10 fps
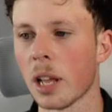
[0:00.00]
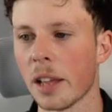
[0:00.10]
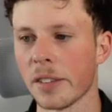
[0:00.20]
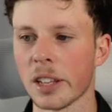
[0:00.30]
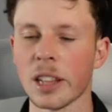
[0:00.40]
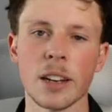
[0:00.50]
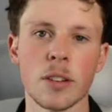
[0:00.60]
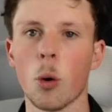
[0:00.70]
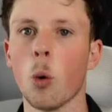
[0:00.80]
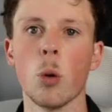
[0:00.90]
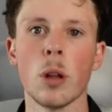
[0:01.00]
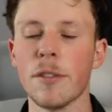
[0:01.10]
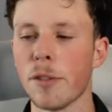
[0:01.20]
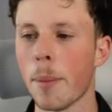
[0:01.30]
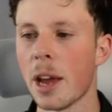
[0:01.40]
as collect all
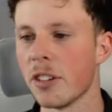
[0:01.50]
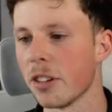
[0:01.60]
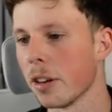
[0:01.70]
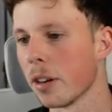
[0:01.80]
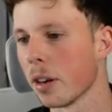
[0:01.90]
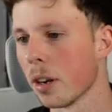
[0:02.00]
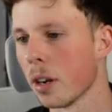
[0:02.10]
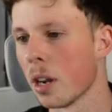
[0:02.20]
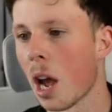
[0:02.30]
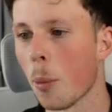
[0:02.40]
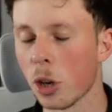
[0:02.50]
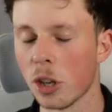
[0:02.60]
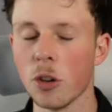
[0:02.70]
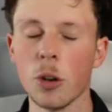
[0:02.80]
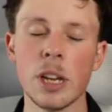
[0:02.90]
information. And what you can
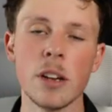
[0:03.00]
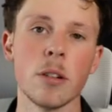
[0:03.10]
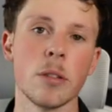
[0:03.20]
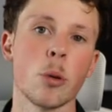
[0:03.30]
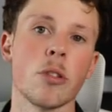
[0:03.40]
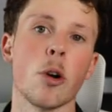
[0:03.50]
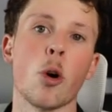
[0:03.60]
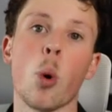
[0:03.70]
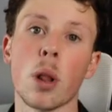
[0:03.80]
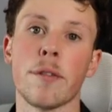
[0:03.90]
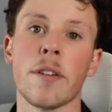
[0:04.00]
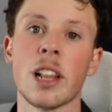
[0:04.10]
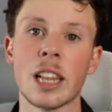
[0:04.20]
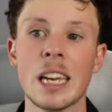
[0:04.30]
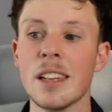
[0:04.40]
do here is also qualify
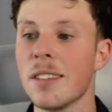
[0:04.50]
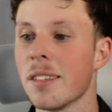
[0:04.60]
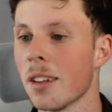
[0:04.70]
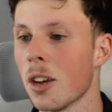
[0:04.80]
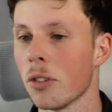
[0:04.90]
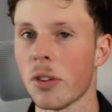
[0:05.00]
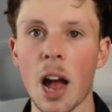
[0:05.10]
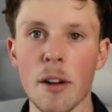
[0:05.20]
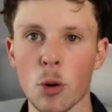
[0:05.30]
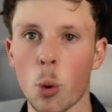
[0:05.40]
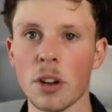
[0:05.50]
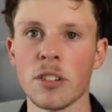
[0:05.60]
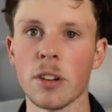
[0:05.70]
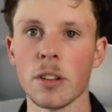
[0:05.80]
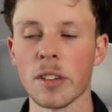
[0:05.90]
leads. So have
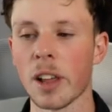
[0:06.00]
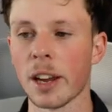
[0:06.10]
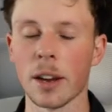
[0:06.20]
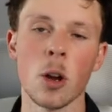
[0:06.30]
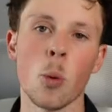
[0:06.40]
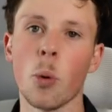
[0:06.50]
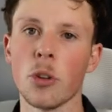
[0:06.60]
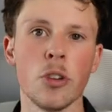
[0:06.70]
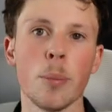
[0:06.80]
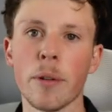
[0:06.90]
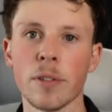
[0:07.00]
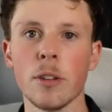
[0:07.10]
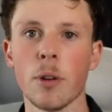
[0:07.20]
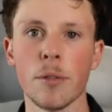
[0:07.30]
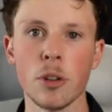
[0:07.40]
questions like, what's your monthly
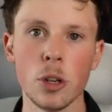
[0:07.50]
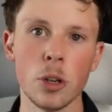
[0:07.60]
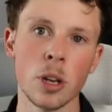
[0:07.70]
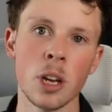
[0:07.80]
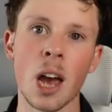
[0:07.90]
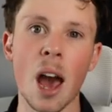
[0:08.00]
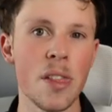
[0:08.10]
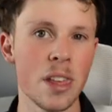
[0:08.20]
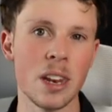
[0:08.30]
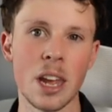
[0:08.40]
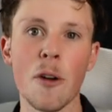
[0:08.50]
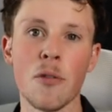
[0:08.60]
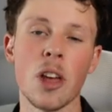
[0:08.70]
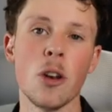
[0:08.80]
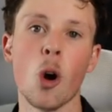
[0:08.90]
revenue? And then if
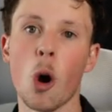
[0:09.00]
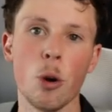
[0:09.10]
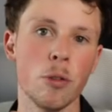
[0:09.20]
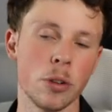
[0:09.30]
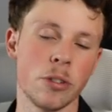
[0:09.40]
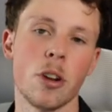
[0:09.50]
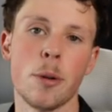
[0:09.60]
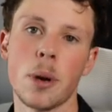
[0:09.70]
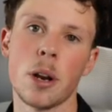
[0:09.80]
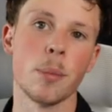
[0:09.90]
they're not over a certain amount